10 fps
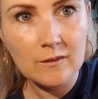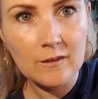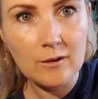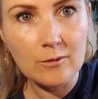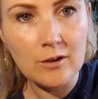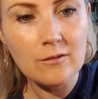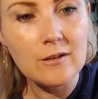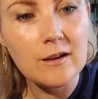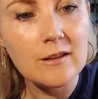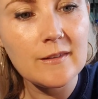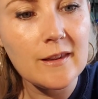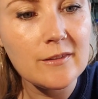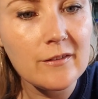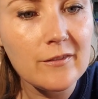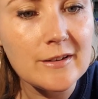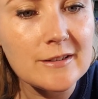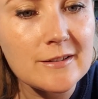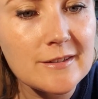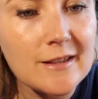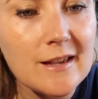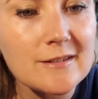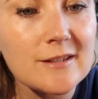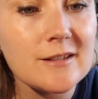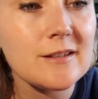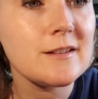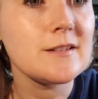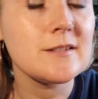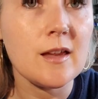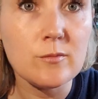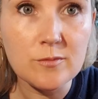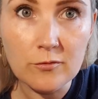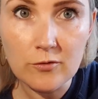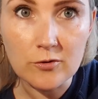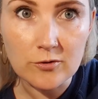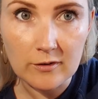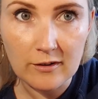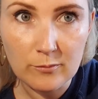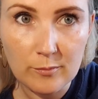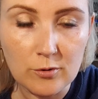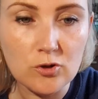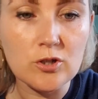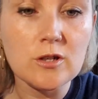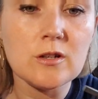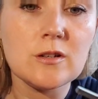There we go, and then they're ready to set, same as before. So I have my pusher,